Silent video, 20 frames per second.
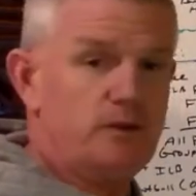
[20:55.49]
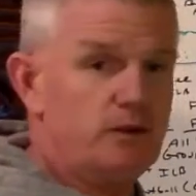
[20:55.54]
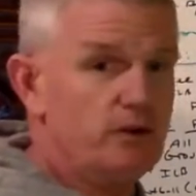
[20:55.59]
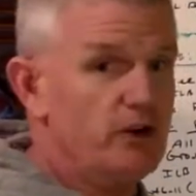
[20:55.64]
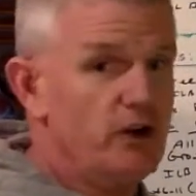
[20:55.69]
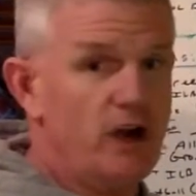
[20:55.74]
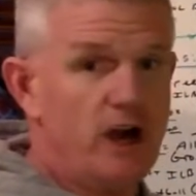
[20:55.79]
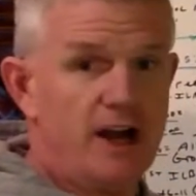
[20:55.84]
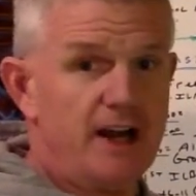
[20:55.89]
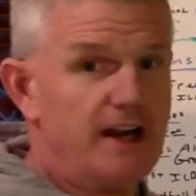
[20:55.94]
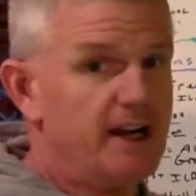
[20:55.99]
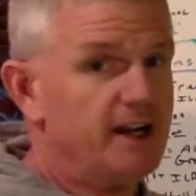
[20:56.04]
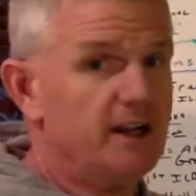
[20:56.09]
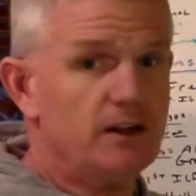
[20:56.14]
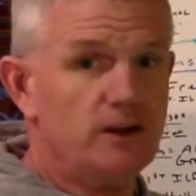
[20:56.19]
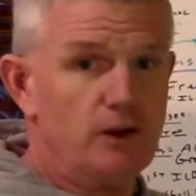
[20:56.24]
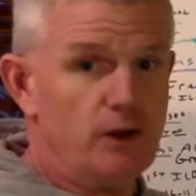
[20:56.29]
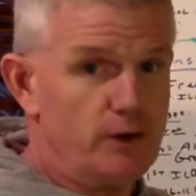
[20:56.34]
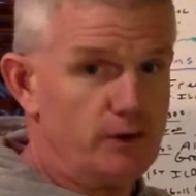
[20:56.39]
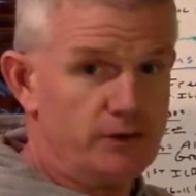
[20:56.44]
Not any
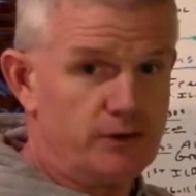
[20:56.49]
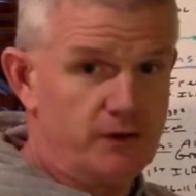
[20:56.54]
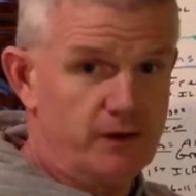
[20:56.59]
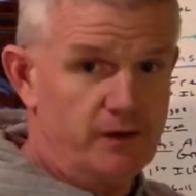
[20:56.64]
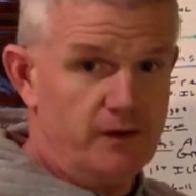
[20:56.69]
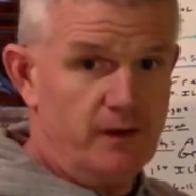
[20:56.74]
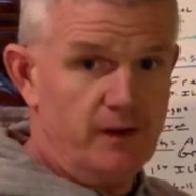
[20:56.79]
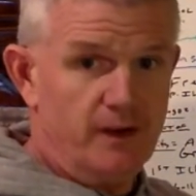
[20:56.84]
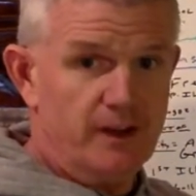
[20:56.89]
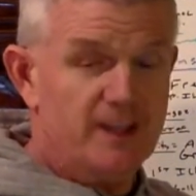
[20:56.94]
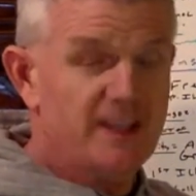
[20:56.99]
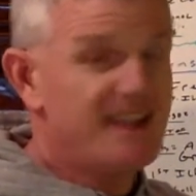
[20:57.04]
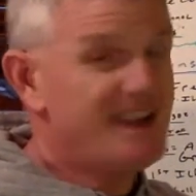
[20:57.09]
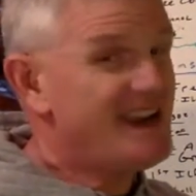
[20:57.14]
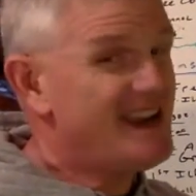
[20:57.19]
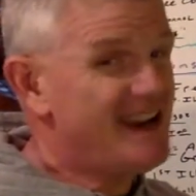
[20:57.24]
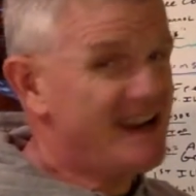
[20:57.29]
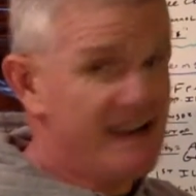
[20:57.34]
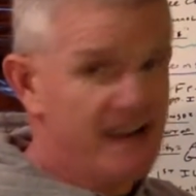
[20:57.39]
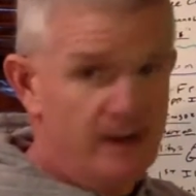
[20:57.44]
closer. You
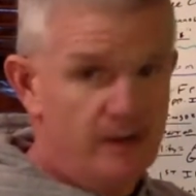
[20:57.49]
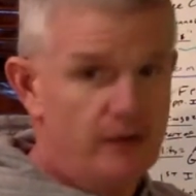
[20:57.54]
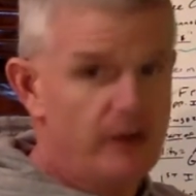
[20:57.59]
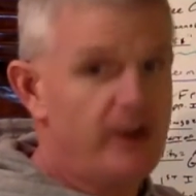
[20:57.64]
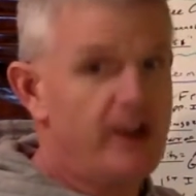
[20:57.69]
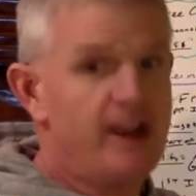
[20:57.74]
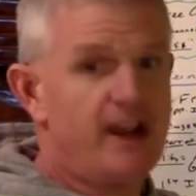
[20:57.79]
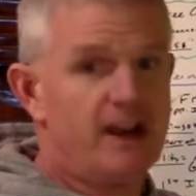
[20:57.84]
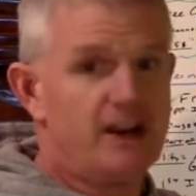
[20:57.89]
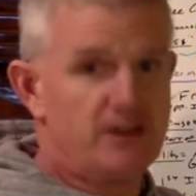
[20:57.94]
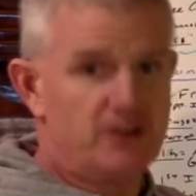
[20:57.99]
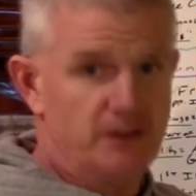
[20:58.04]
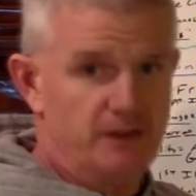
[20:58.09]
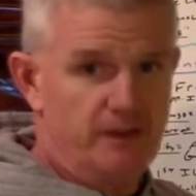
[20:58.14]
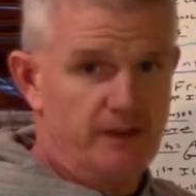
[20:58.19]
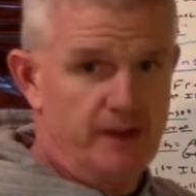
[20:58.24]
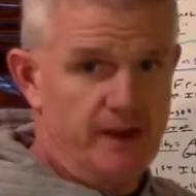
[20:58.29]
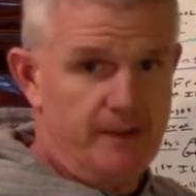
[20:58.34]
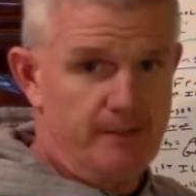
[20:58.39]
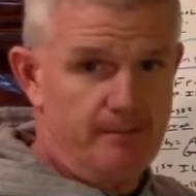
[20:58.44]
got to have reaction
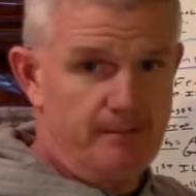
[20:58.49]
time.